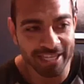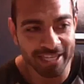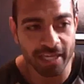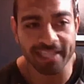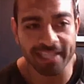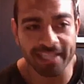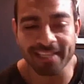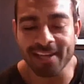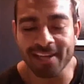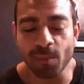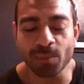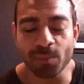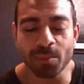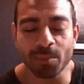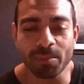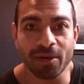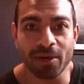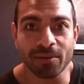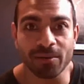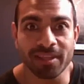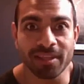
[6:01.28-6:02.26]
I can help
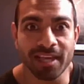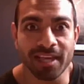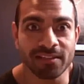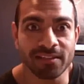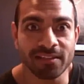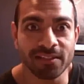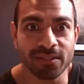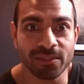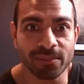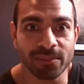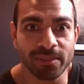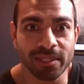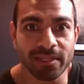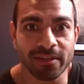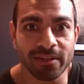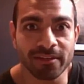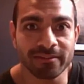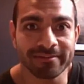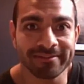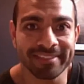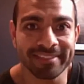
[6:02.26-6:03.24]
them out with that too. You
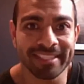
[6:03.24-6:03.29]
know,